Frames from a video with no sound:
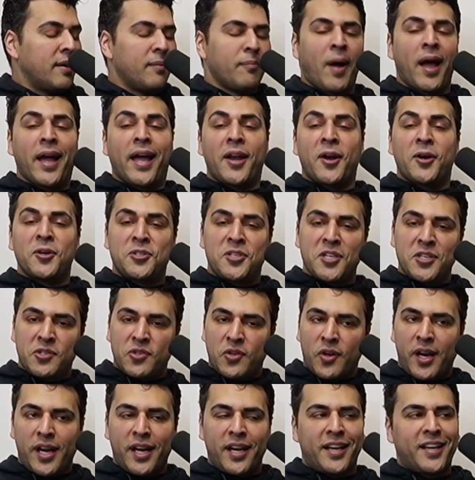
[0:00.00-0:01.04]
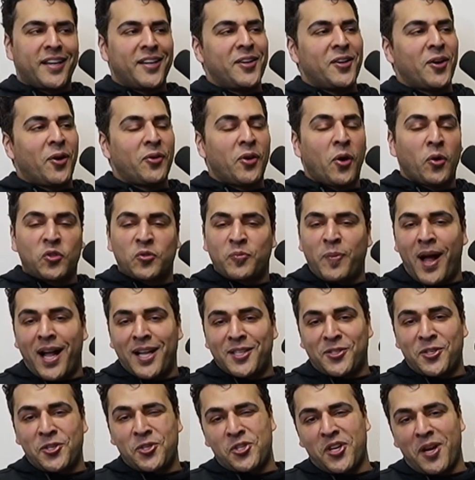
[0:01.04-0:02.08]
My energy drink, you know, no
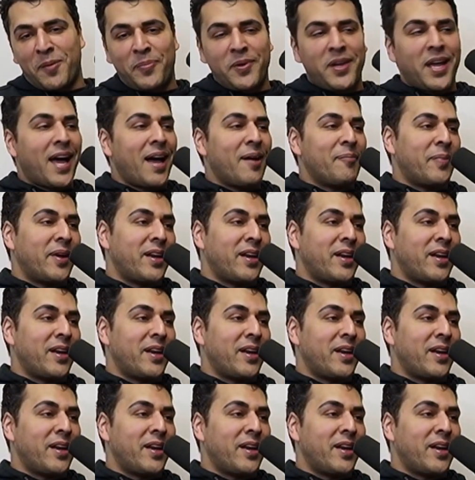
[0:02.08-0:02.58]
sponsorship yet,